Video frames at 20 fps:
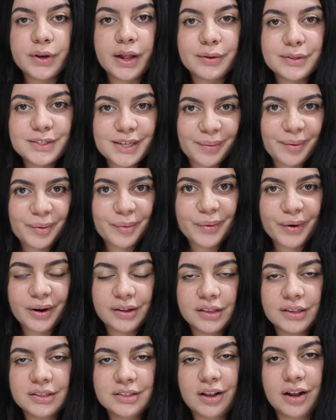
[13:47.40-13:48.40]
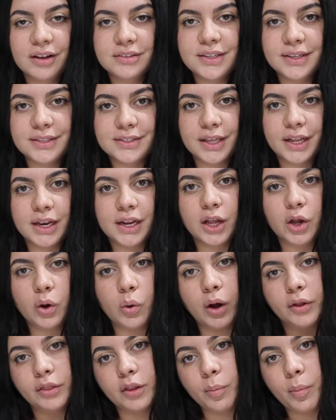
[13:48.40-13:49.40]
now it's time to work on the sauce that's gonna
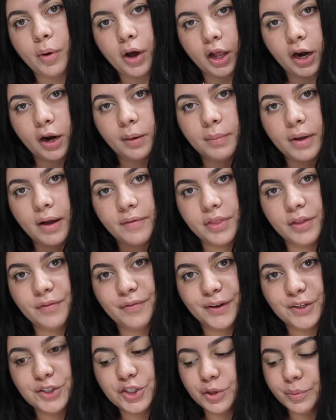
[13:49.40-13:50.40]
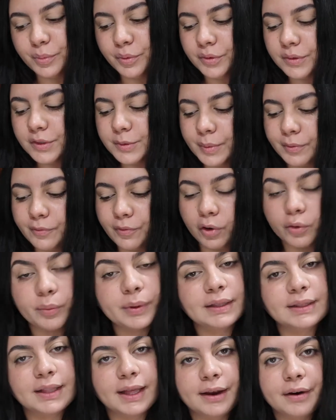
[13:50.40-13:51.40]
go on the bottom of the vegetables before
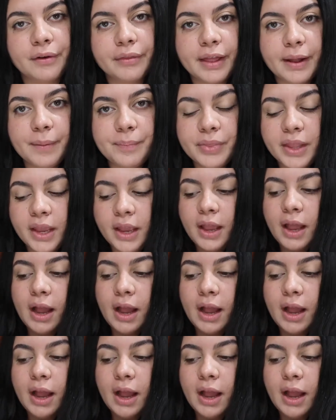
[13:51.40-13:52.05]
we layer them.